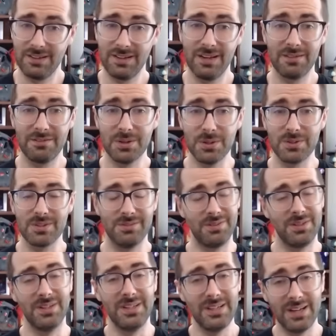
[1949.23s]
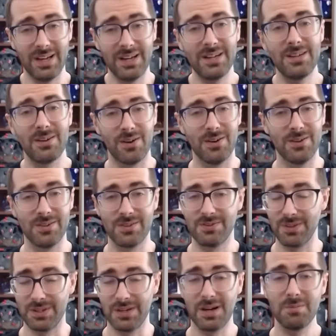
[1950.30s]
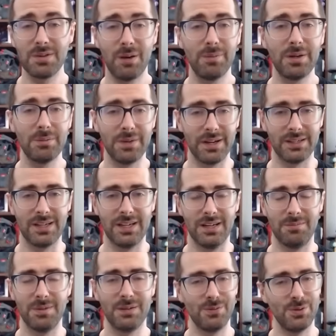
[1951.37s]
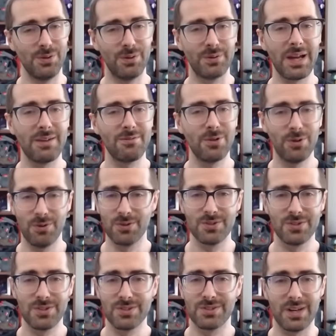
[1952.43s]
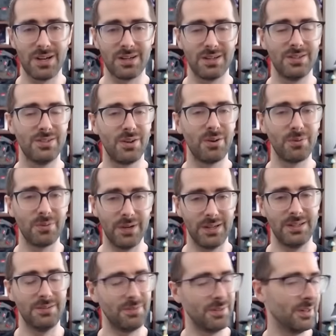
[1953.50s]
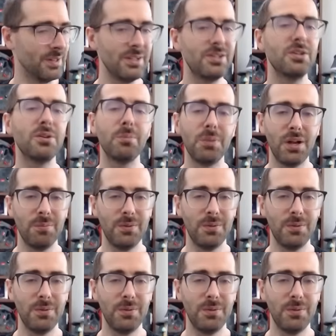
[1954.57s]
And folks, if you need any cards for the upcoming metagame, if you don't have your Urza's Sagas already, if you need your Blood